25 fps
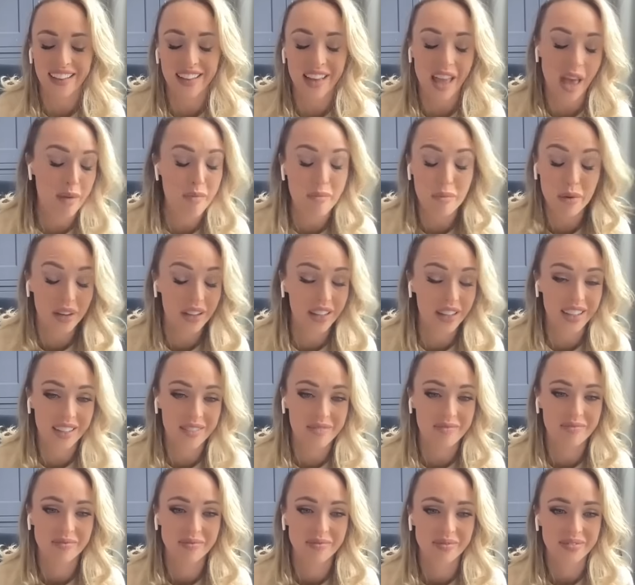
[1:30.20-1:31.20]
absolutely. Yeah,
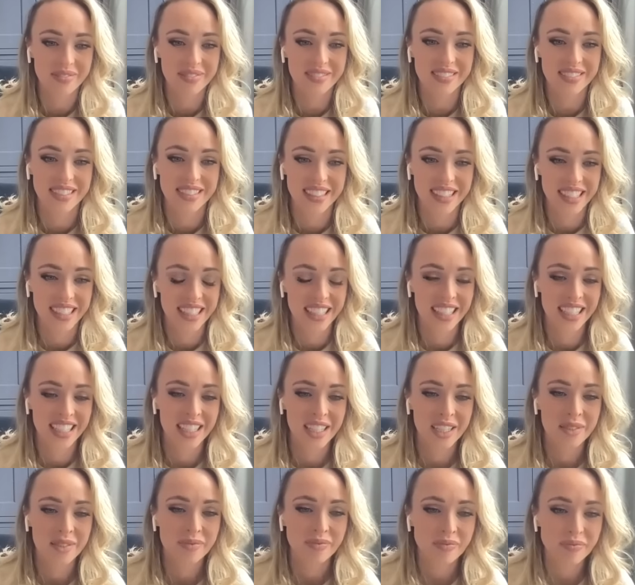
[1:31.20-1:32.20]
how are you how are you feeling?
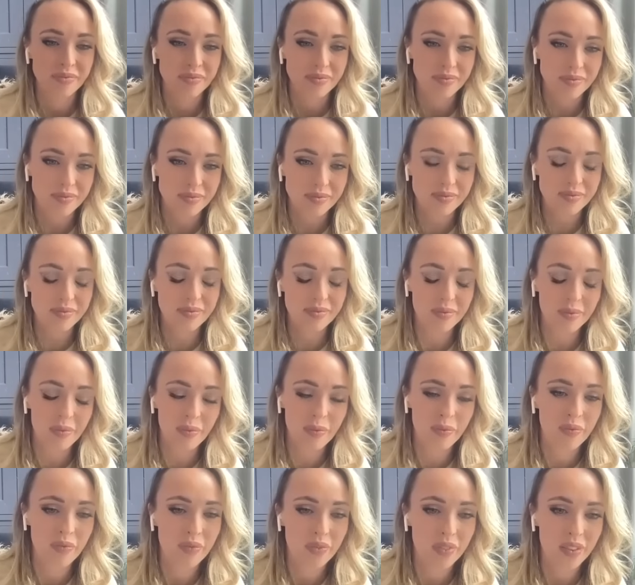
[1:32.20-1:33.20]
Because how old is Forrest
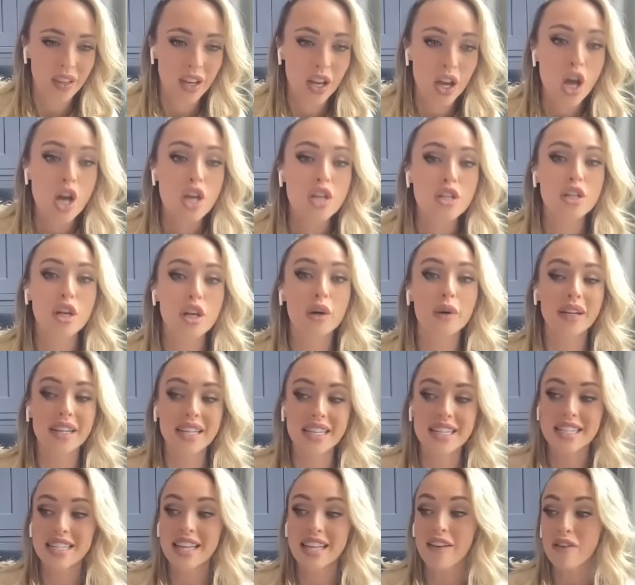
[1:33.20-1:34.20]
now? So
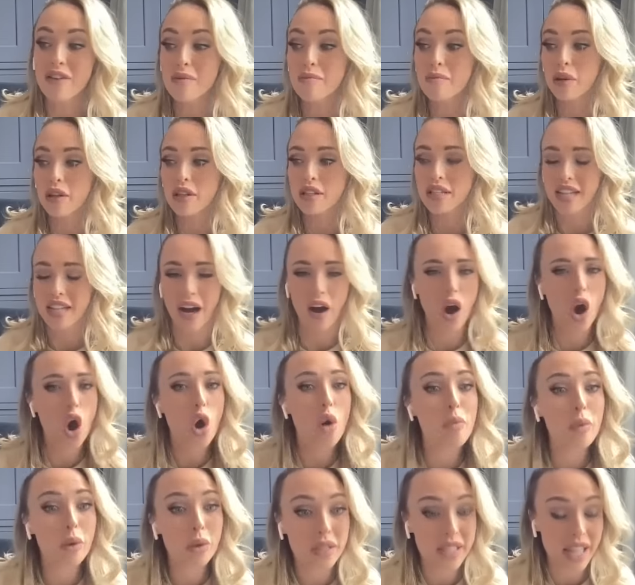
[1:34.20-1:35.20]
he's seven months now,
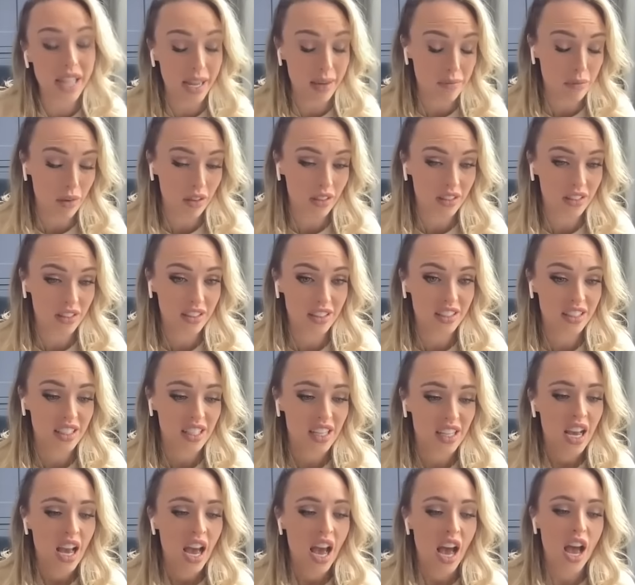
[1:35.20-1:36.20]
almost eight
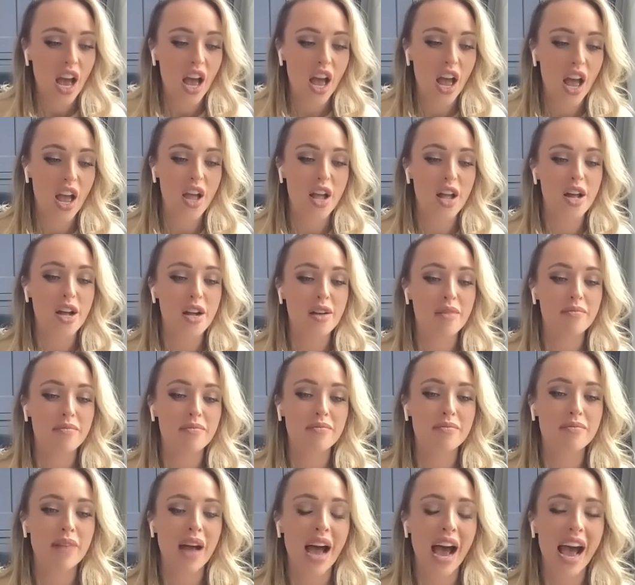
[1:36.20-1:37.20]
months. Yeah.
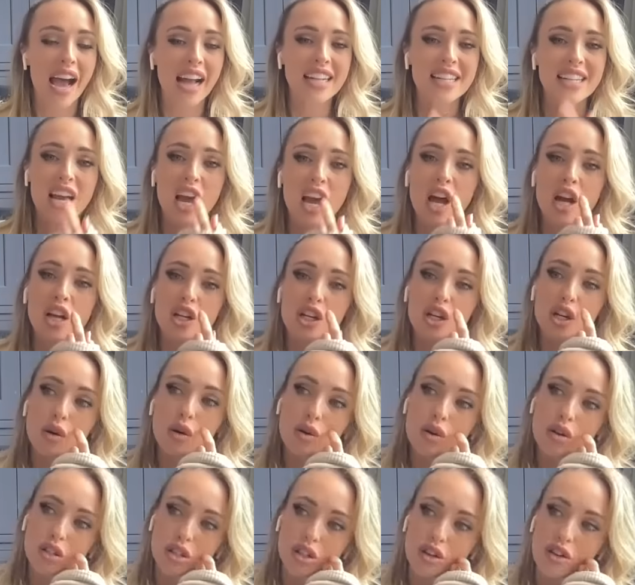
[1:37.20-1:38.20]
Um, and do
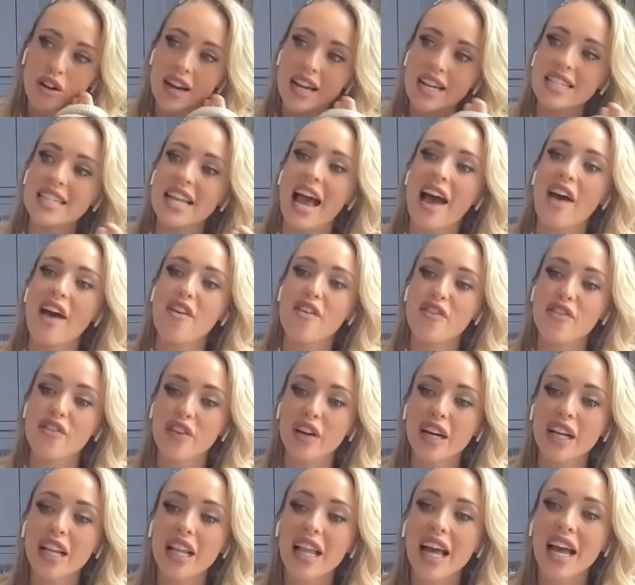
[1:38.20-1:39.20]
you know what's crazy? I
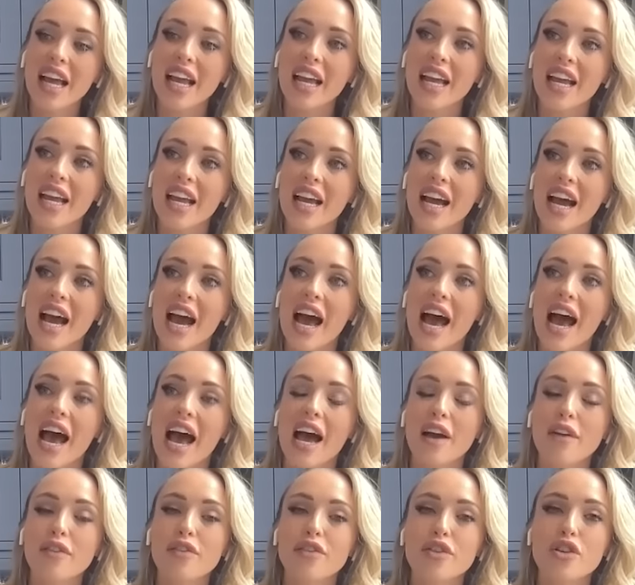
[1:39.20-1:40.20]
feel like
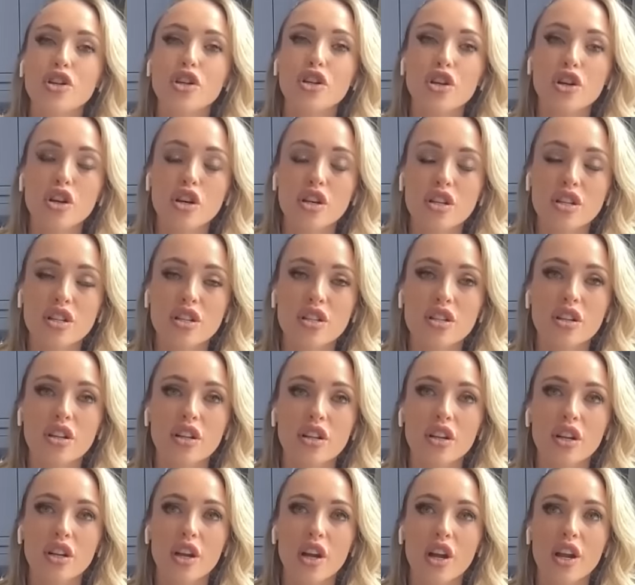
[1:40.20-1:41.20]
I've just
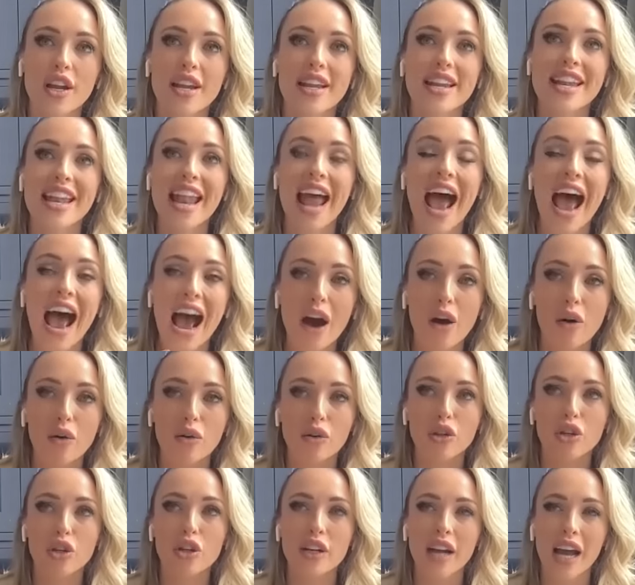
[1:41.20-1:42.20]

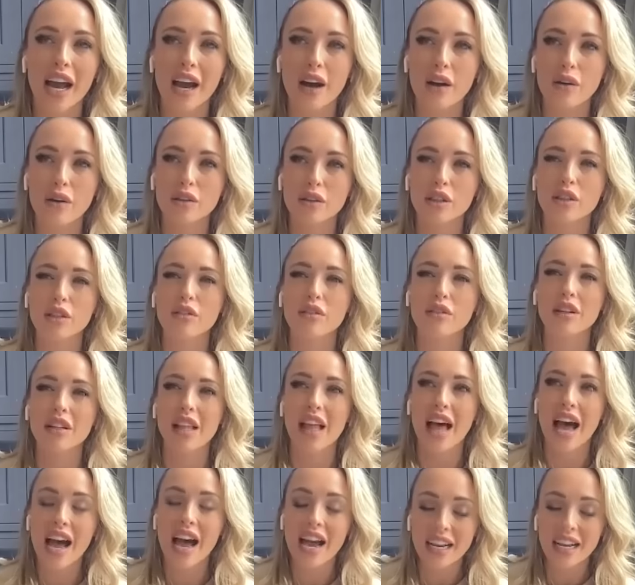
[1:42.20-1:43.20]
now learned how to
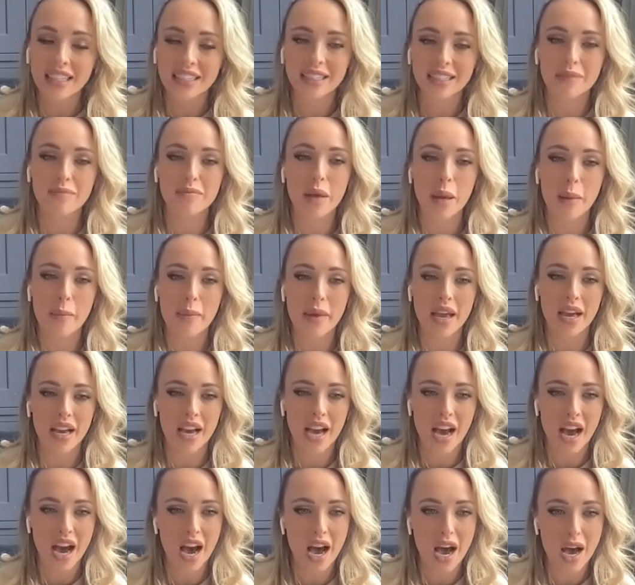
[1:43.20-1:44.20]
relax and be a bit
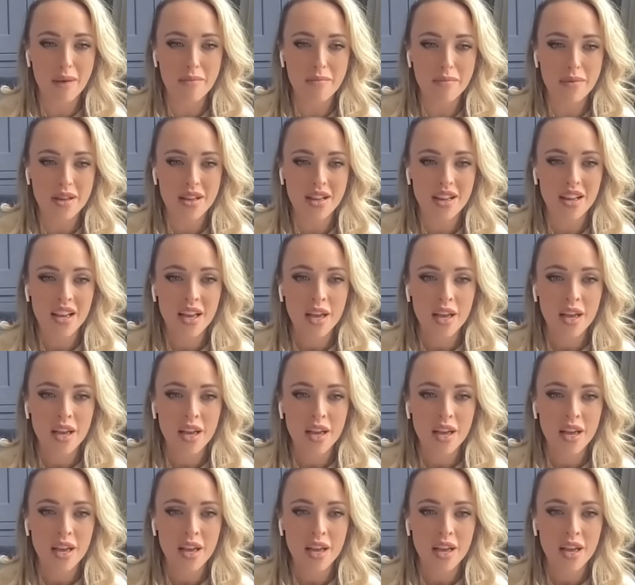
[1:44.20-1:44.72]
calm